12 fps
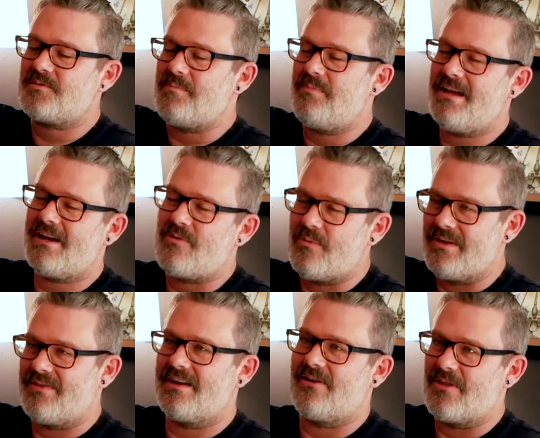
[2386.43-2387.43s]
pick what we
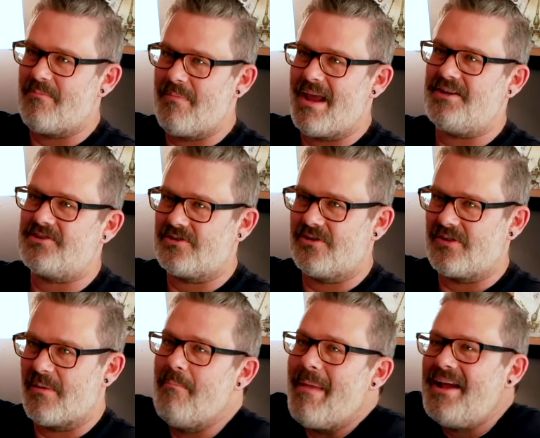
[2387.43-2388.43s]
think are the major,
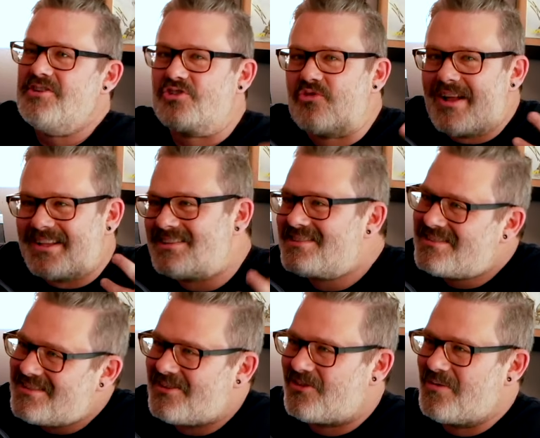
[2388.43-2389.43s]
the majorist
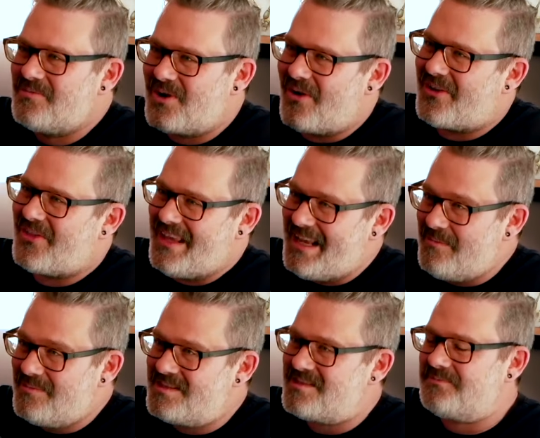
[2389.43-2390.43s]
grimdark
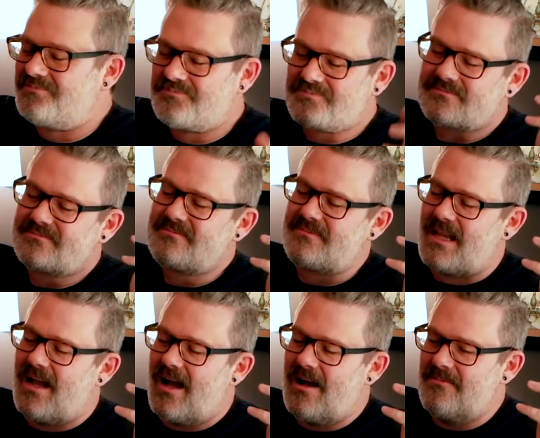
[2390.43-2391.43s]
themes.
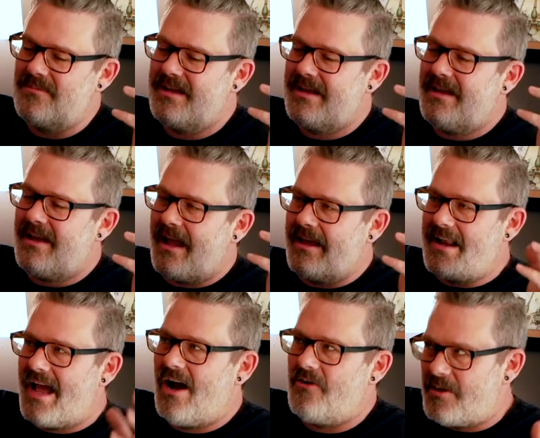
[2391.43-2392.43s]
Um, and
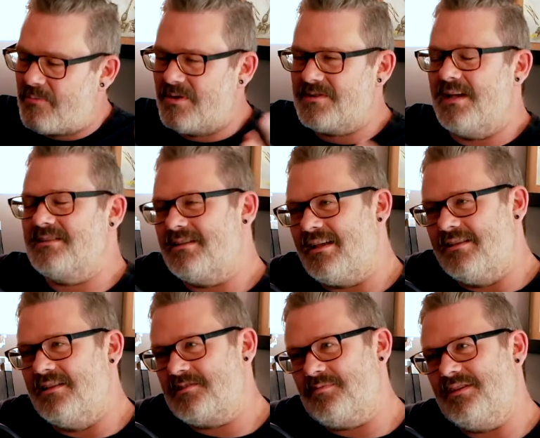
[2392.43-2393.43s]
how they presented in
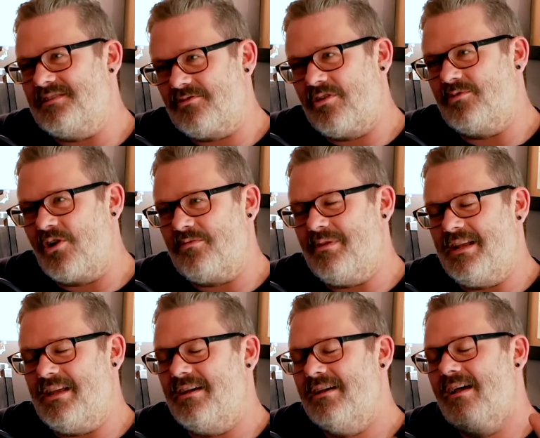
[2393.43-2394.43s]
this piece of grimdark
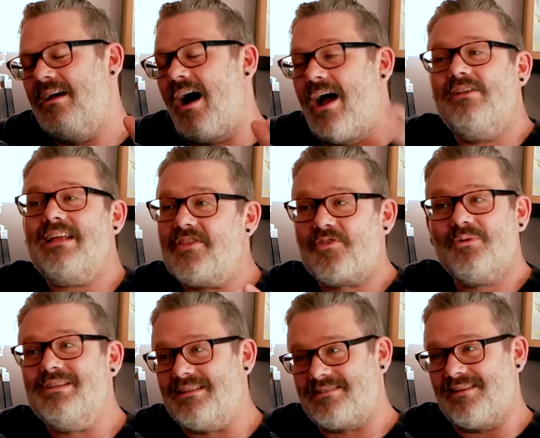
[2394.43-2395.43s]
media. I only had
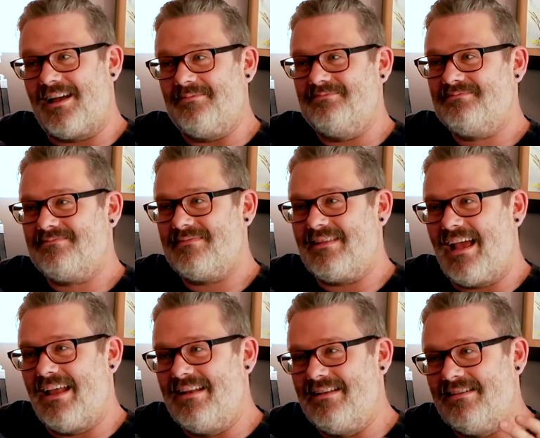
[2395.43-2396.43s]
three this time,
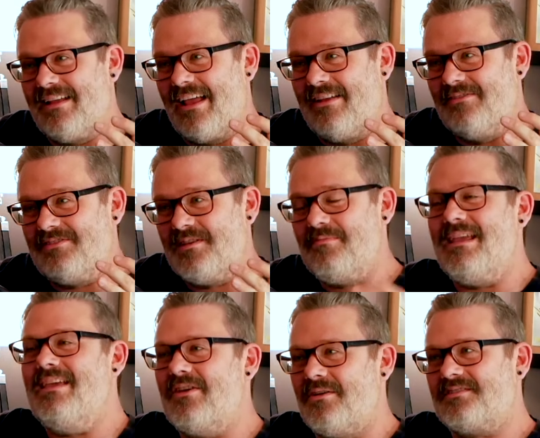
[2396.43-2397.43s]
and and to
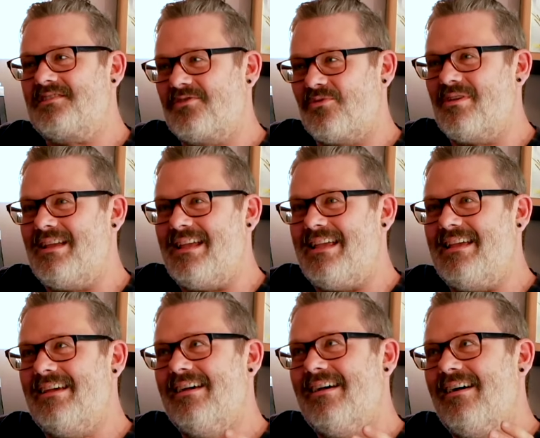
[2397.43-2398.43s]
me, those
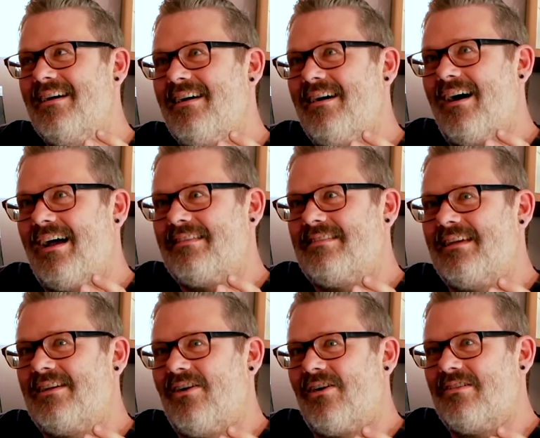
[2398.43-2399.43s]
three, I
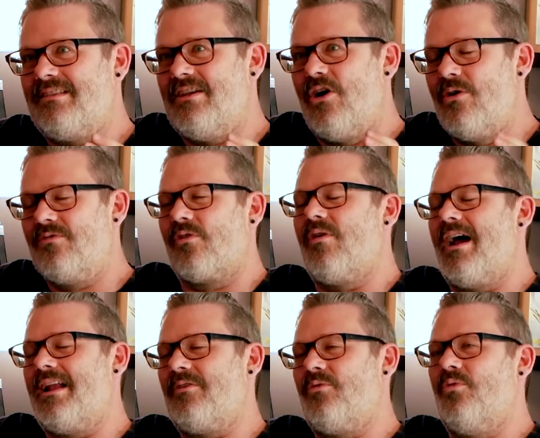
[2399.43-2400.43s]
think, are the
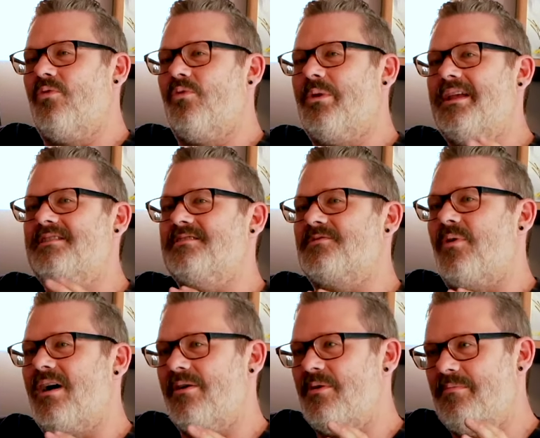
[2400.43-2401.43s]
overriding reasons
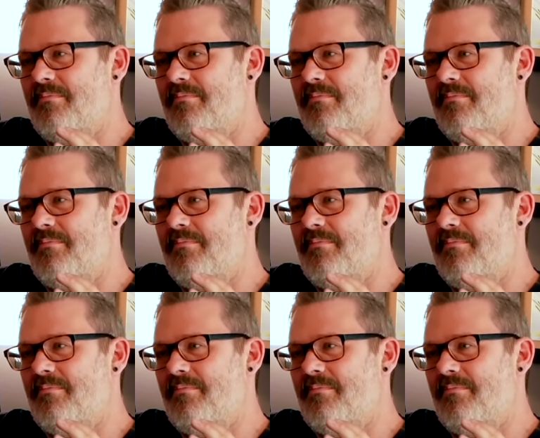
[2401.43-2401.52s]
why I would